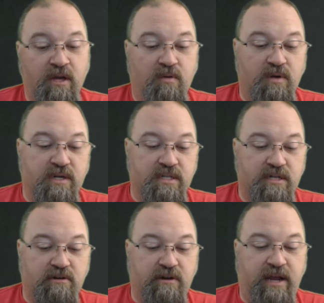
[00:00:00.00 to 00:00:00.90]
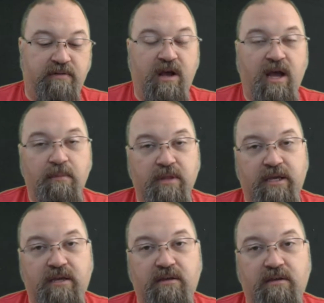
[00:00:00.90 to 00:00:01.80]
was Doctor Henry
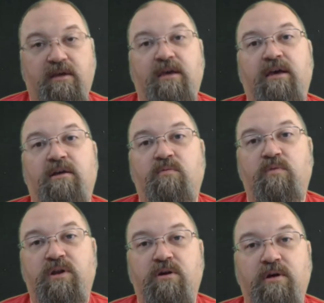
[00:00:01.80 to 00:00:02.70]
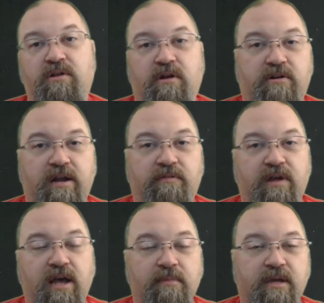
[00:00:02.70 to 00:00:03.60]
Heimlich. And we know Doctor Henry
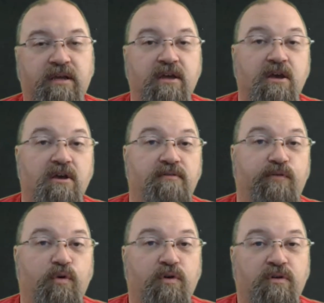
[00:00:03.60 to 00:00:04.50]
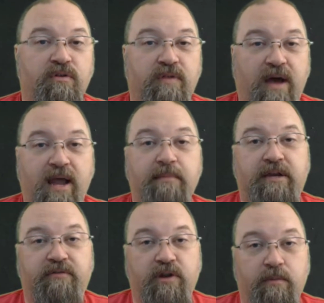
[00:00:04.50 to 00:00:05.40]
Heimlich for the Heimlich
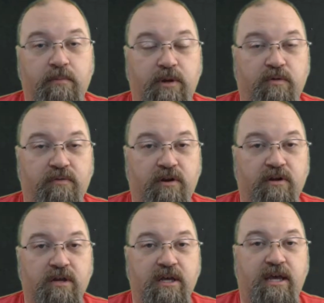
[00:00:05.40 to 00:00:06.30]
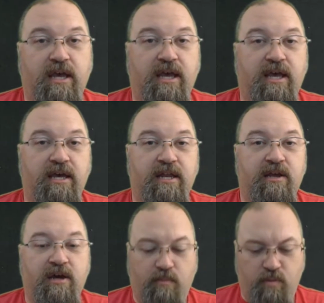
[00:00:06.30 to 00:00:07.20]
maneuver, and
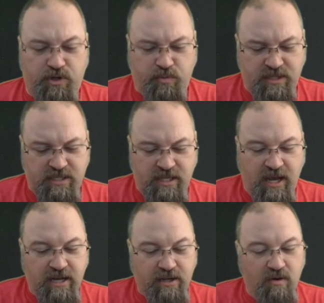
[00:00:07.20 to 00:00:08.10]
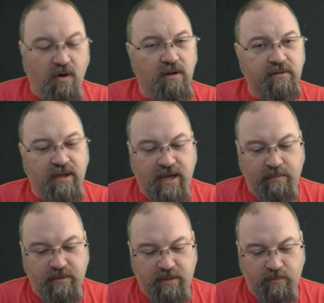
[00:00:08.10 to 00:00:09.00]
uh, which was not called the
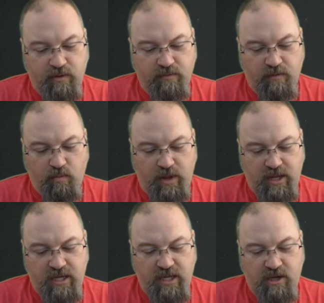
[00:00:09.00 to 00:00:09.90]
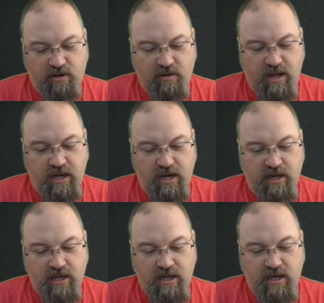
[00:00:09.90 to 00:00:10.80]
Heimlich maneuver when he created it.
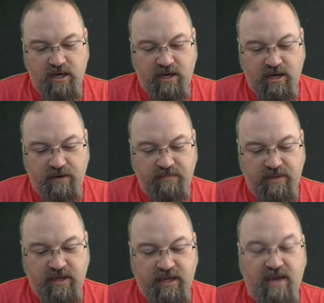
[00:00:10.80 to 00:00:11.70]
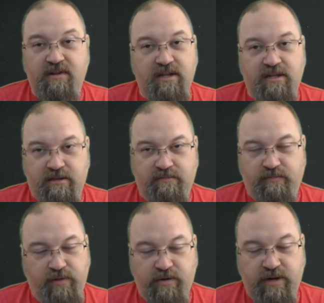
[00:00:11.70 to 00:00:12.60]
Um, he gave it a
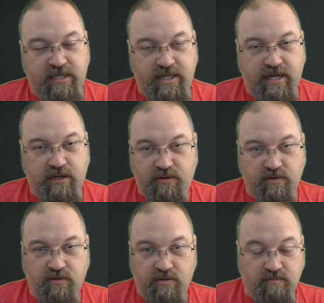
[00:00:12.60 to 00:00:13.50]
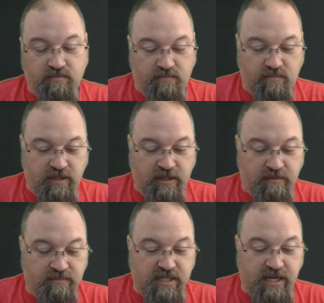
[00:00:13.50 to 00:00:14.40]
very technical, um,
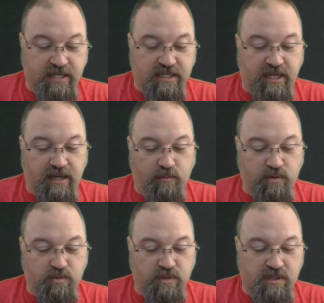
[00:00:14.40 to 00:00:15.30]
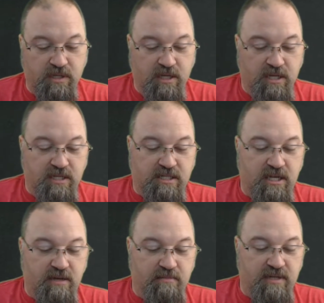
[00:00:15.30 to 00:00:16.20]
sciencey name, which was
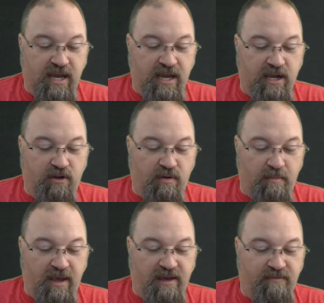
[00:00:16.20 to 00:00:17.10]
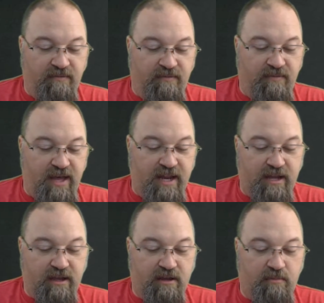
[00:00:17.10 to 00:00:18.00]
subdiaphragmatic
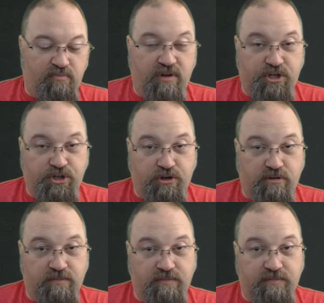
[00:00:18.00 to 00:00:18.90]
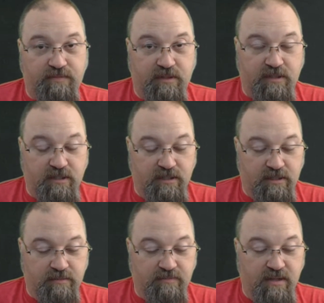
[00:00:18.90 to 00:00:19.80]
pressure. Um,